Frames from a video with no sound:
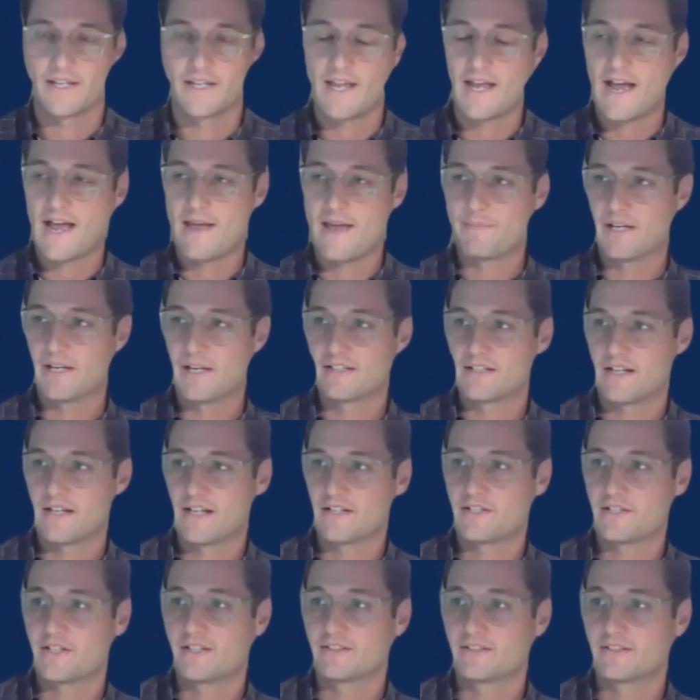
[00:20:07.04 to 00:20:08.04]
Yeah. I mean, it
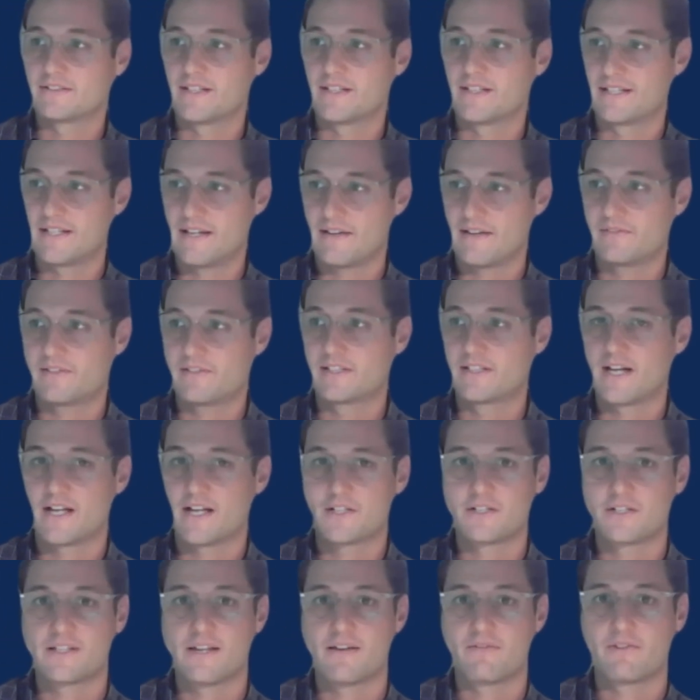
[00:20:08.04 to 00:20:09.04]
definitely
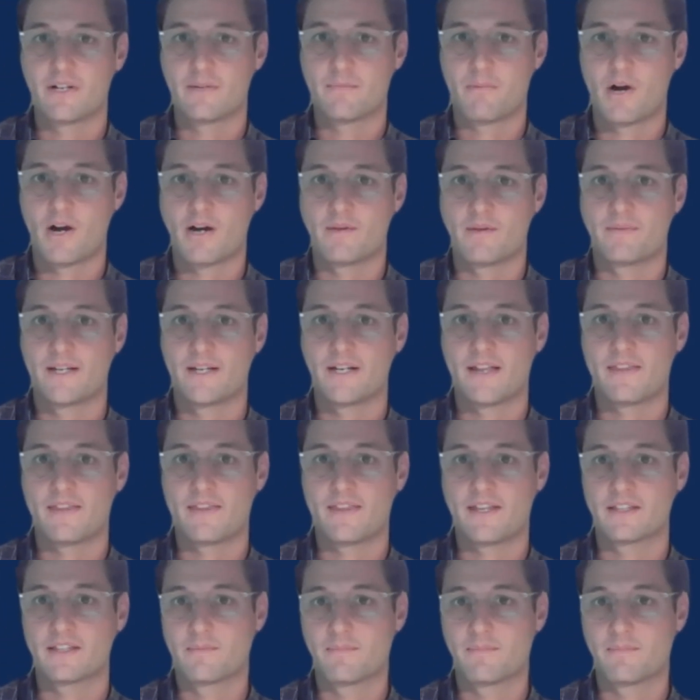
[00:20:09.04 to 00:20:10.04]
touches every department. I
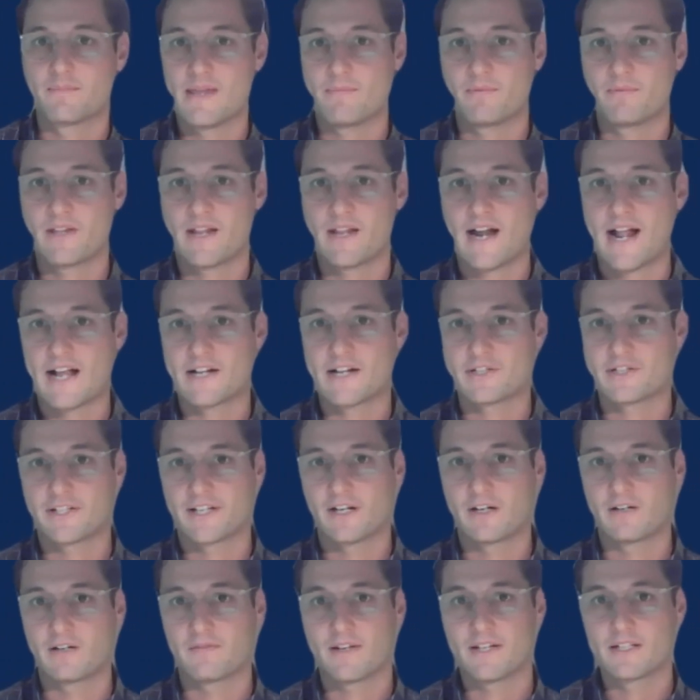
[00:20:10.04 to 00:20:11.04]
think the people that
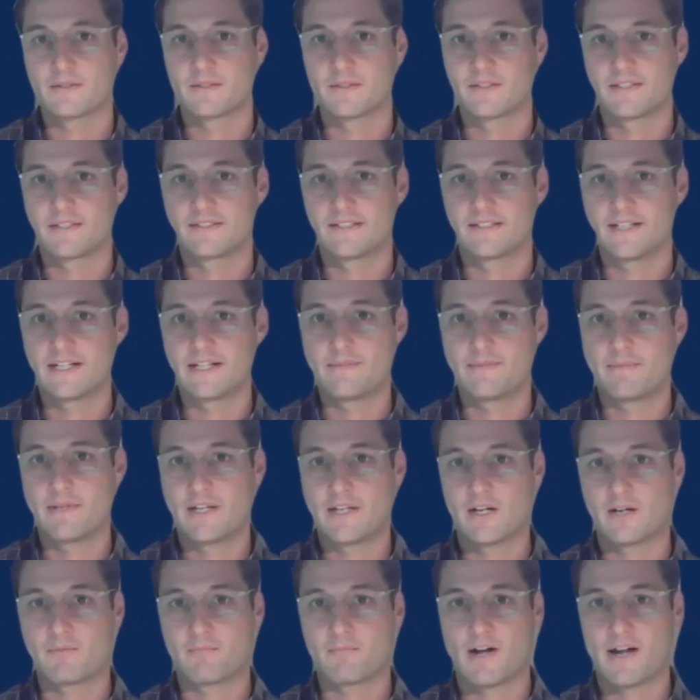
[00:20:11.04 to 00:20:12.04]
actually interface with the
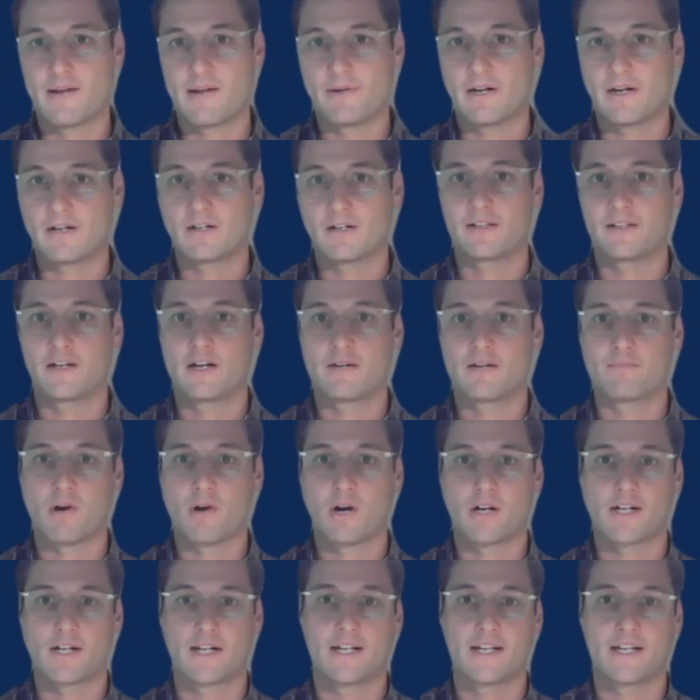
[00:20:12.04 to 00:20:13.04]
CDP are primarily on
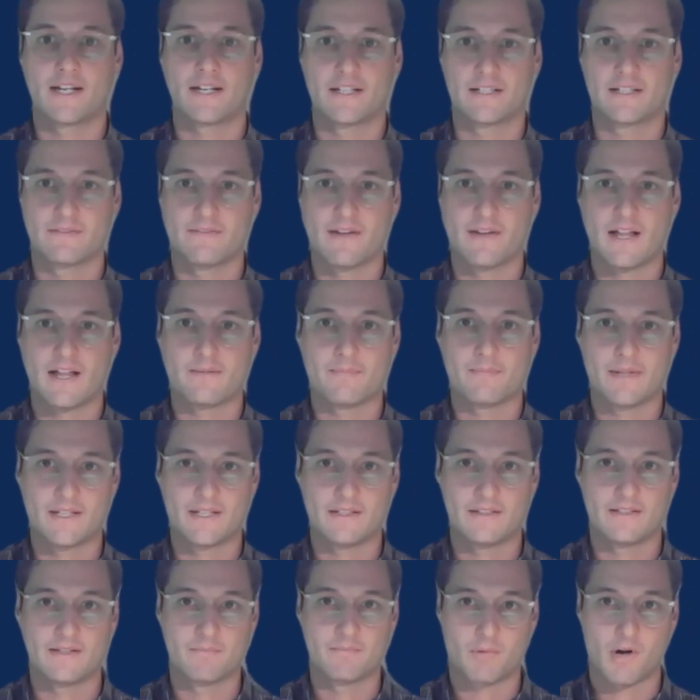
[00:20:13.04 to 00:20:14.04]
marketing and
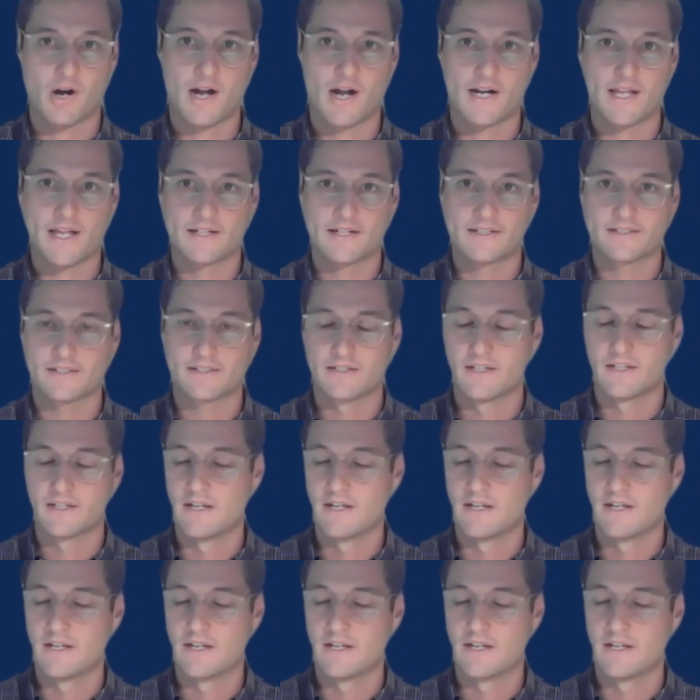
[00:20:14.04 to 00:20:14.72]
development and product.